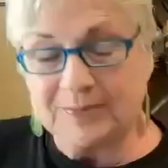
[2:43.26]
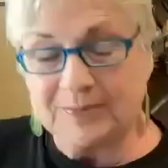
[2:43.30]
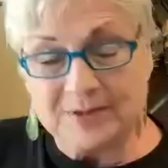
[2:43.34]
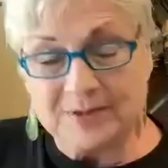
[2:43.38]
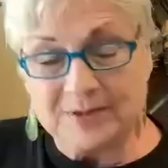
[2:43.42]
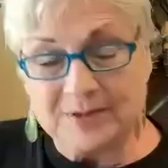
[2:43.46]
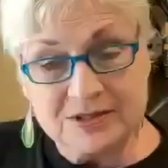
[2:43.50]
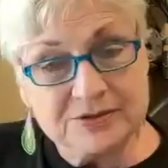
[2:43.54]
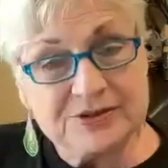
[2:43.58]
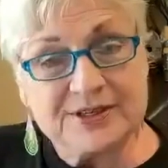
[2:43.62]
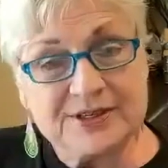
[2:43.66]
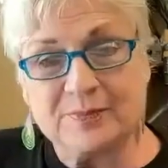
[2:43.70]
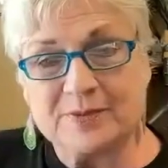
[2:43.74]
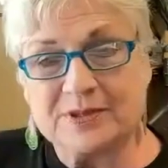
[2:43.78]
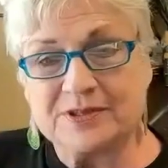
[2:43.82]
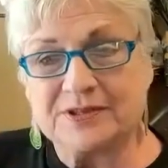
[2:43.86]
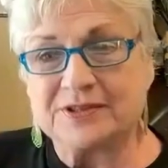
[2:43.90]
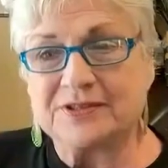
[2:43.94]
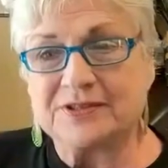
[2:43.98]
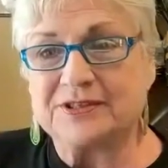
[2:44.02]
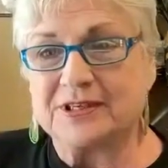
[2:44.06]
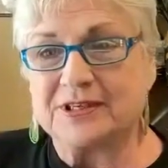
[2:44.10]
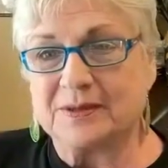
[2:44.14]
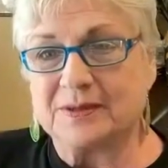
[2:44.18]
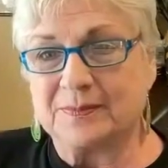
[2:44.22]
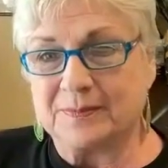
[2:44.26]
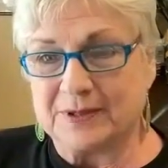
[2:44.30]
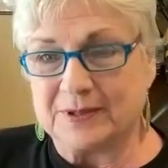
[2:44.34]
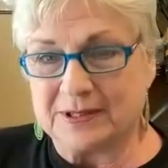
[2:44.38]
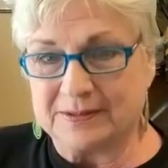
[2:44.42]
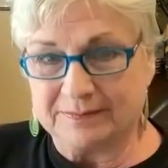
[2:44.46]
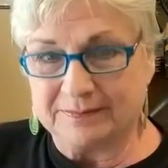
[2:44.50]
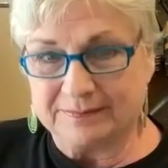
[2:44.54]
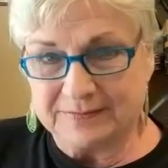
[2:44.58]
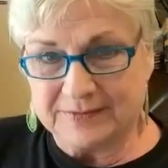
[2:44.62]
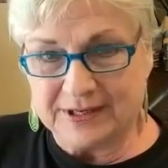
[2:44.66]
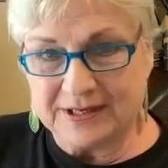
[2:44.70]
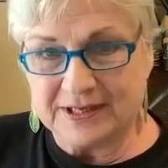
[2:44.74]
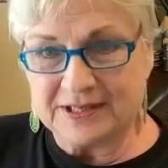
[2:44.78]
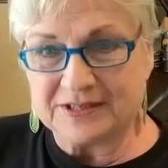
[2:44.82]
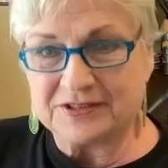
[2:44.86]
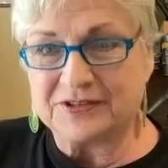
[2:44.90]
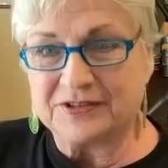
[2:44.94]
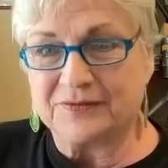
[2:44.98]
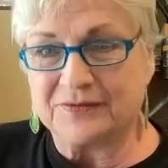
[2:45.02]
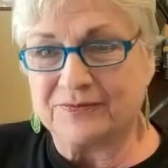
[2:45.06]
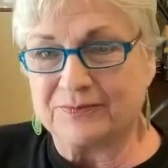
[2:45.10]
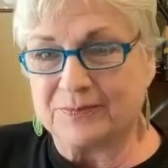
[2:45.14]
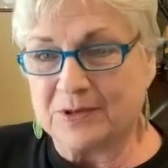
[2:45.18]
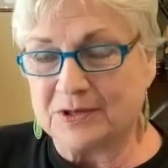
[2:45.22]
Lucedale, Mississippi.
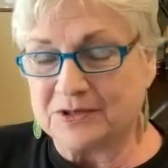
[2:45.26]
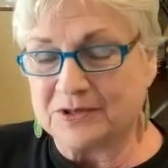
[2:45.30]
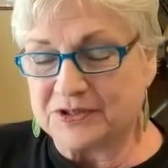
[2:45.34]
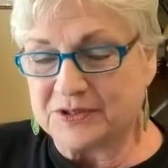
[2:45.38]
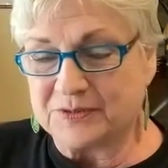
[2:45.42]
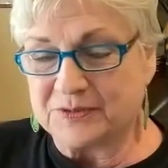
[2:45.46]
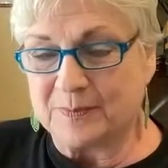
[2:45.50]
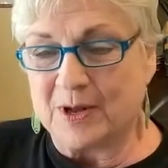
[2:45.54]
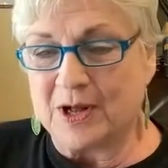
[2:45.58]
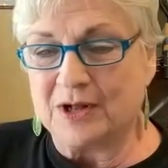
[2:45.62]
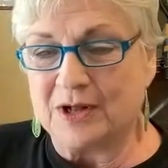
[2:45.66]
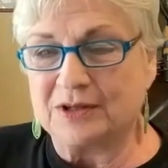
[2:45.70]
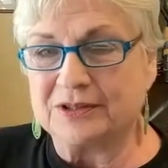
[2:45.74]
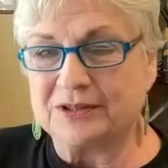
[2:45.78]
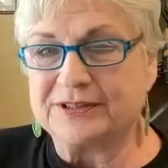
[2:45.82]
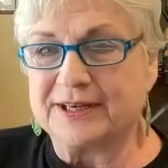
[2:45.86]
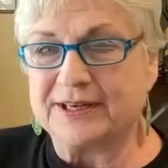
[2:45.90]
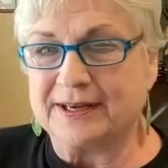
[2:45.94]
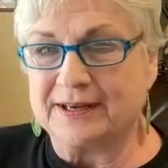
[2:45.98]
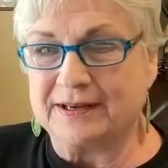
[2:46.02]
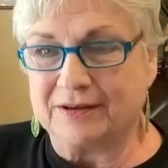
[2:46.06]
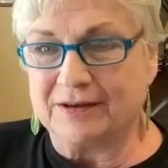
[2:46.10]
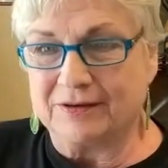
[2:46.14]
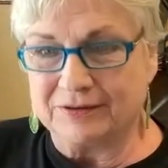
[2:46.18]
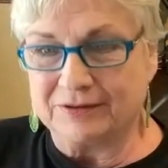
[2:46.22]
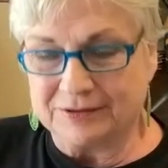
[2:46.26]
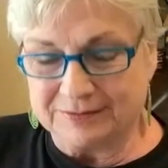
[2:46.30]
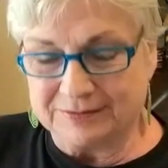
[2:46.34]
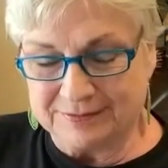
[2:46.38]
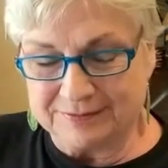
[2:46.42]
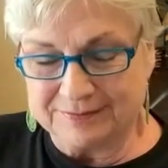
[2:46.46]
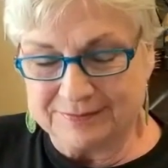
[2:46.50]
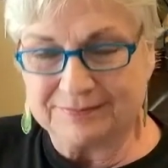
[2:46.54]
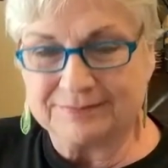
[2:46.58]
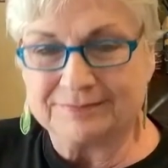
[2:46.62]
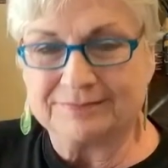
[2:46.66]
Yes, a, a small town.